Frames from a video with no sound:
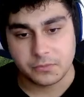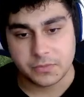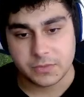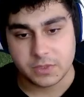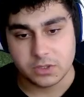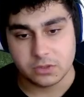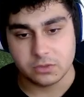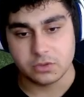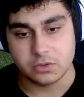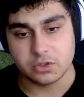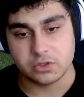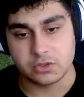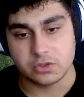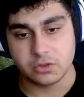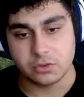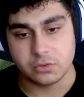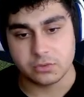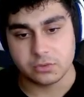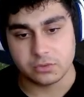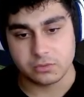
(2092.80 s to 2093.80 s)
you just
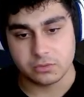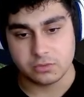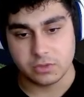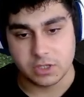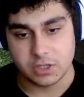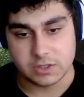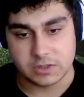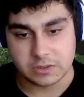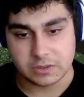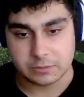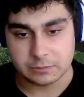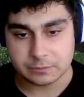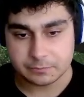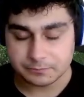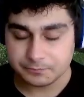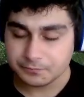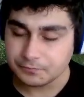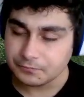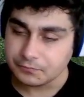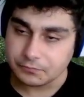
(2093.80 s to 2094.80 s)
throw your grenades.
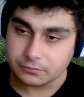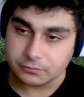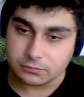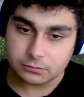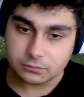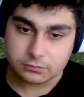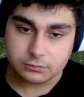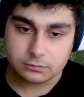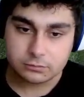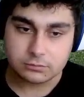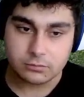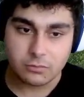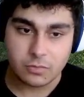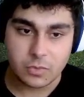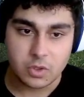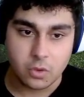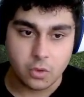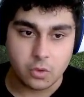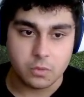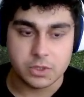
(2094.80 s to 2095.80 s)

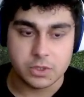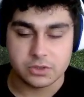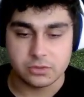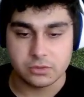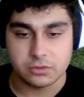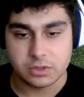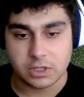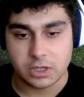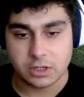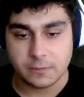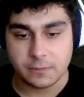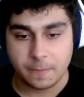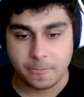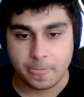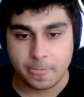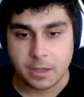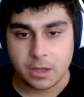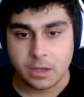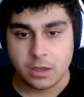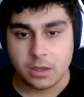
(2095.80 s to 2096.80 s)
Always use that.
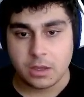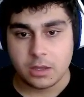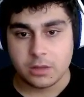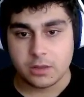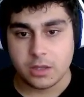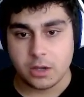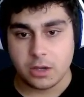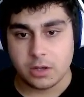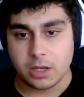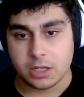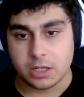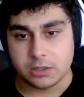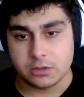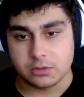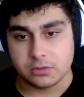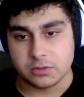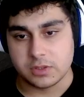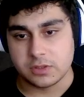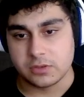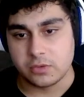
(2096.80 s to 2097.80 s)
Now I
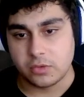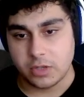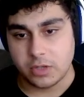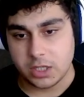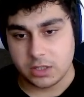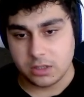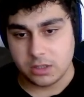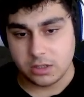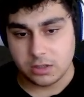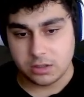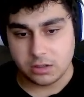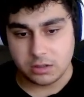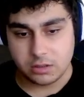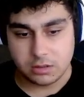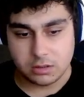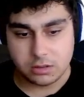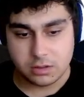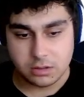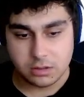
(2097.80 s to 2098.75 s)
use it right here.